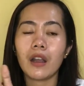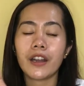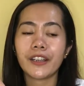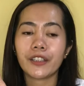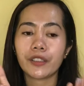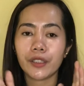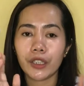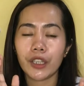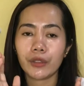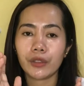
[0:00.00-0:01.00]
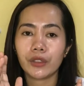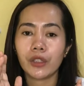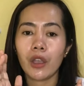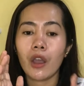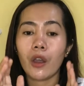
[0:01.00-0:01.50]
are serious
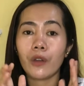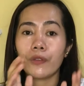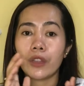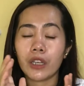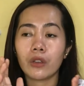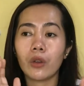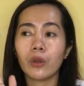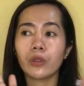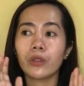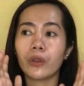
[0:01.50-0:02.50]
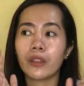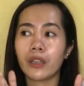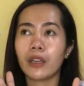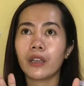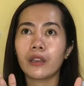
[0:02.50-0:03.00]
of their goal or
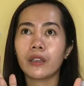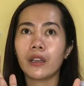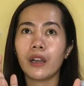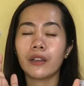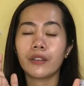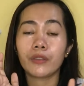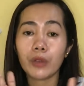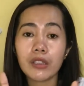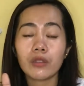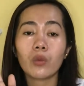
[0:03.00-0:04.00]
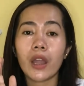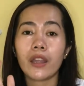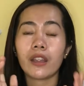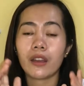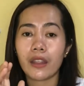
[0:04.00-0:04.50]
their the reason why
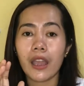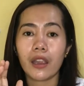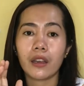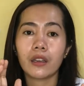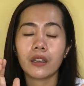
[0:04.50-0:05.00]
they're there,